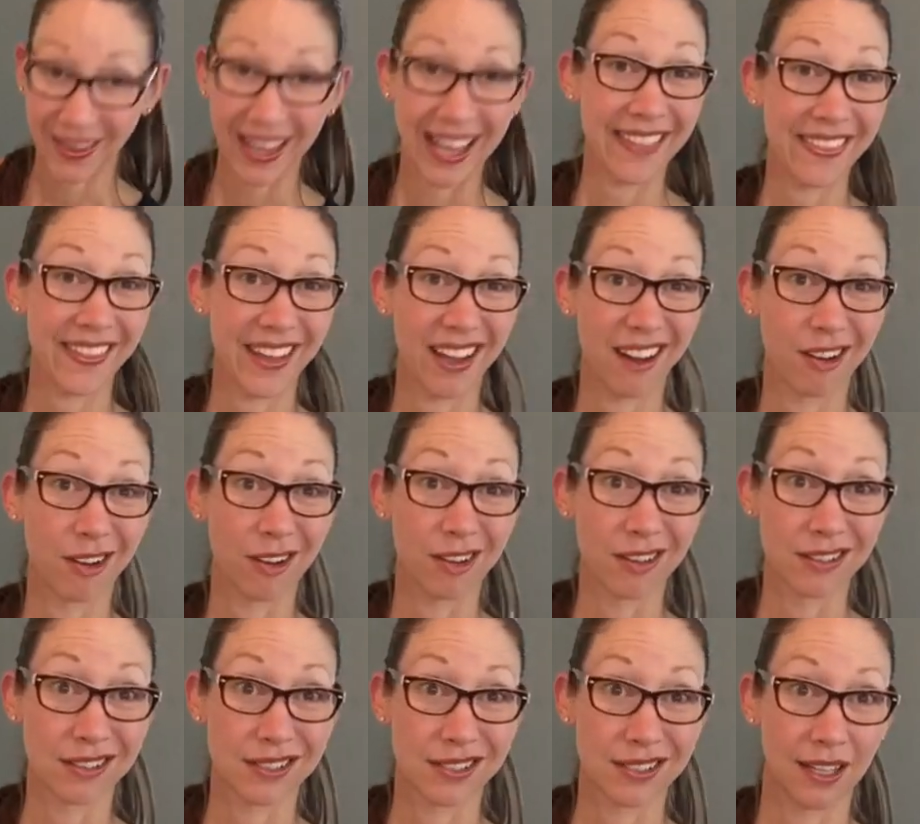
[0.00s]
And that
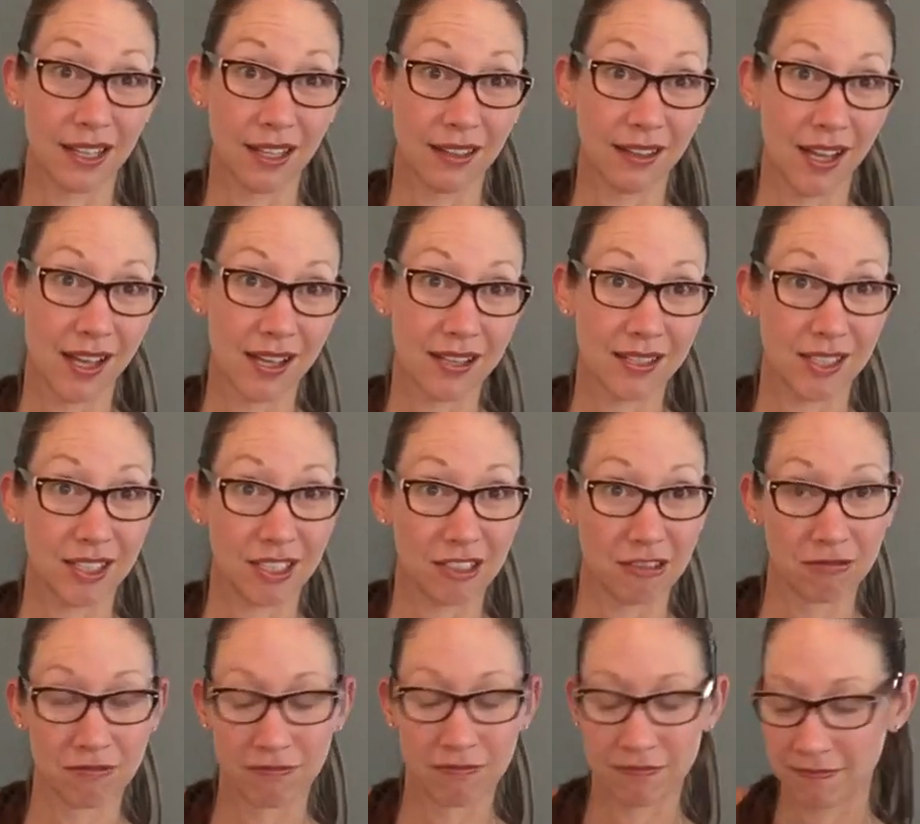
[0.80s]
hurts a lot
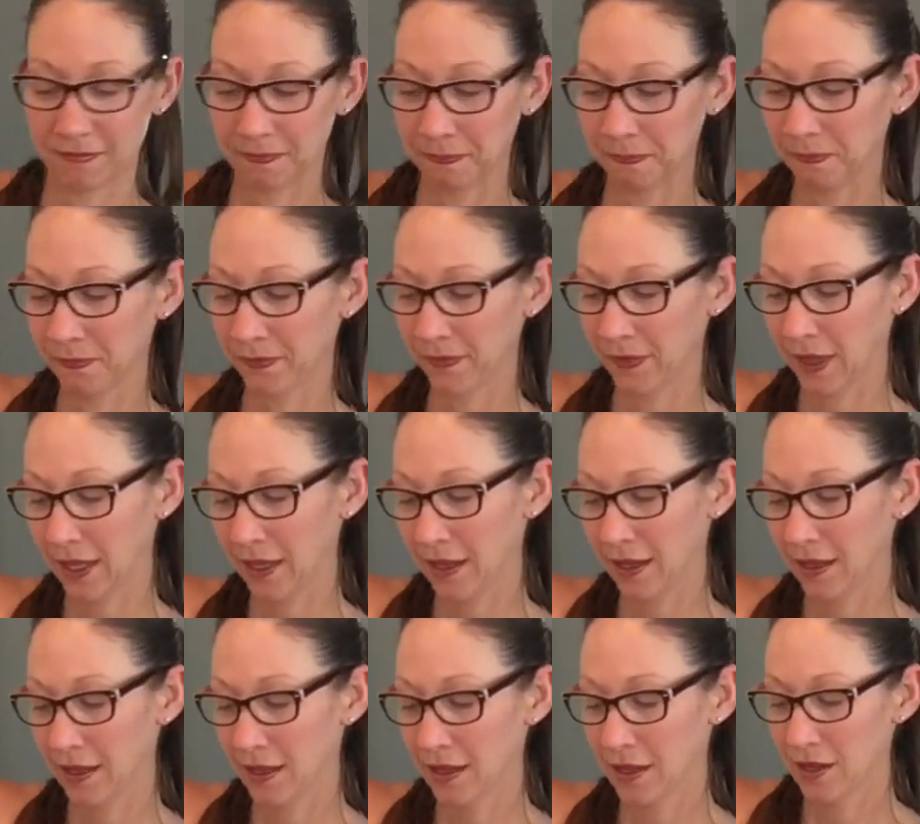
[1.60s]
too.
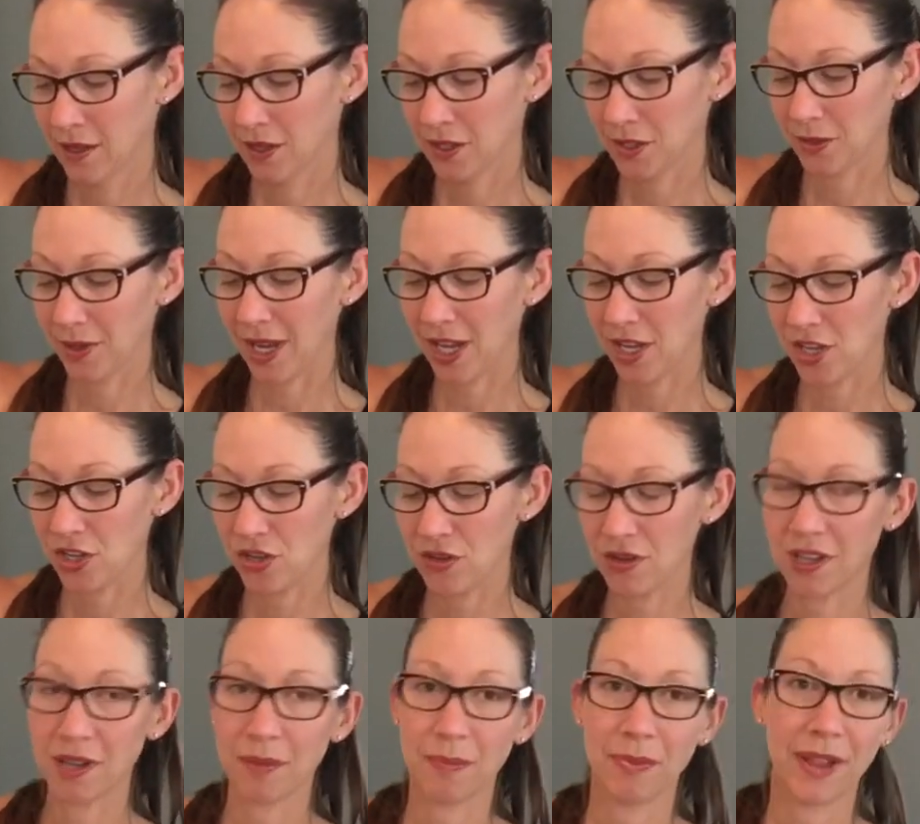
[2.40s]
So again,
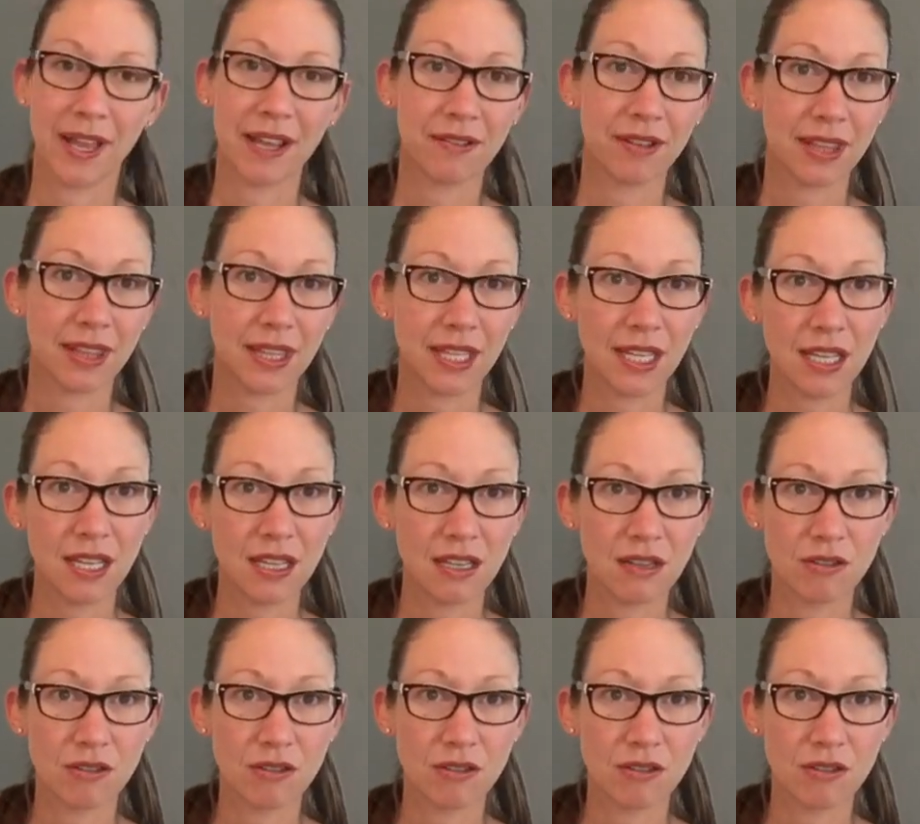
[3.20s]
you can play with it.